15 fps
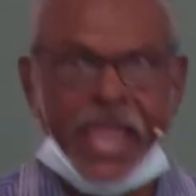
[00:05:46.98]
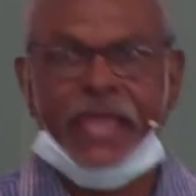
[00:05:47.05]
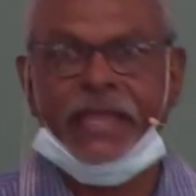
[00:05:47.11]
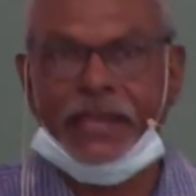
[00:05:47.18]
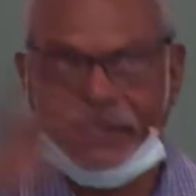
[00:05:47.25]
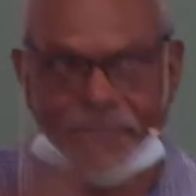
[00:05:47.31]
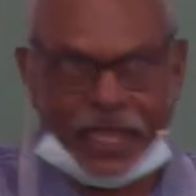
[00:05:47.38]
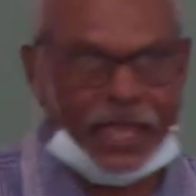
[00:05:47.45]
in
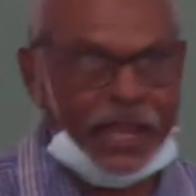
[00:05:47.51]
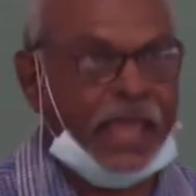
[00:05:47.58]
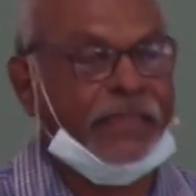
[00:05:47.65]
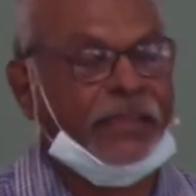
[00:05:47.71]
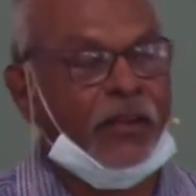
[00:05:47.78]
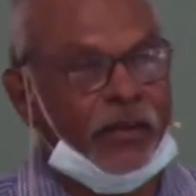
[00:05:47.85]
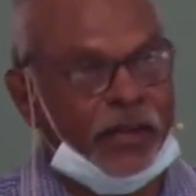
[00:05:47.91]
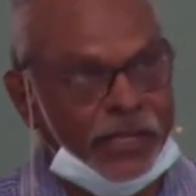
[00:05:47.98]
and day out. And then
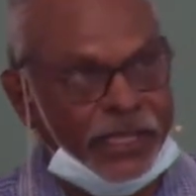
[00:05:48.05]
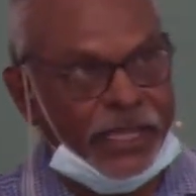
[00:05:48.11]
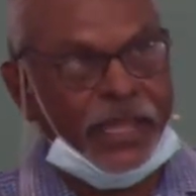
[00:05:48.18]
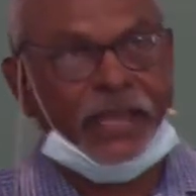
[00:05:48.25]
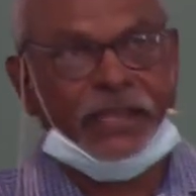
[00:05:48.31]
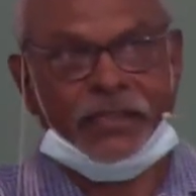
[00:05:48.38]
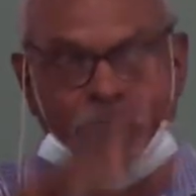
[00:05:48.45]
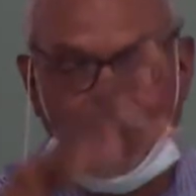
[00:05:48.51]
I've got to get out
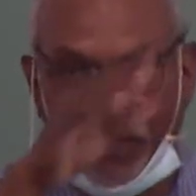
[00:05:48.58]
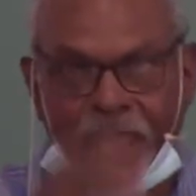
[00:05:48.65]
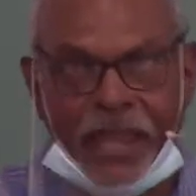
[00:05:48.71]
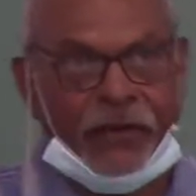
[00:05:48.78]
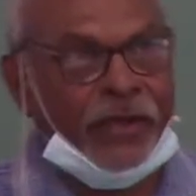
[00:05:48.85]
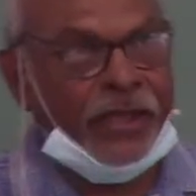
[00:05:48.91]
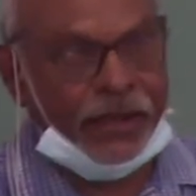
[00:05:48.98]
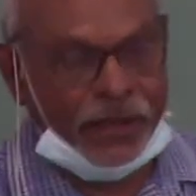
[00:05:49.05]
in the playground